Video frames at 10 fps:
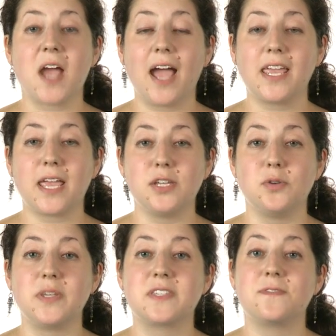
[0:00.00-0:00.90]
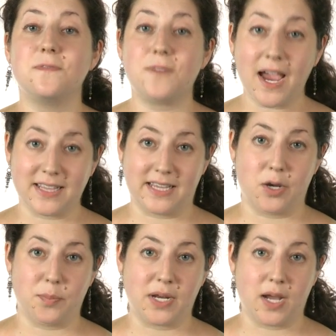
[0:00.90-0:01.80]
the IAU is
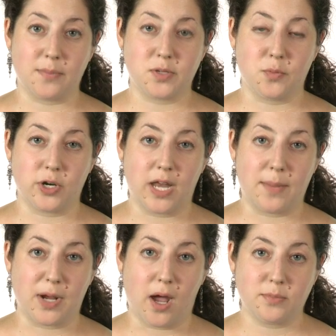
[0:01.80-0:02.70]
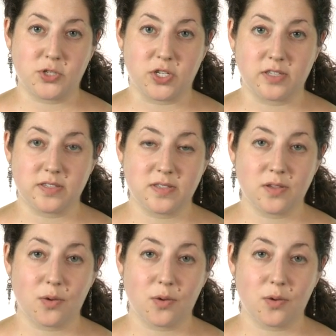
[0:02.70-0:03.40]
finally opening up to more naming options,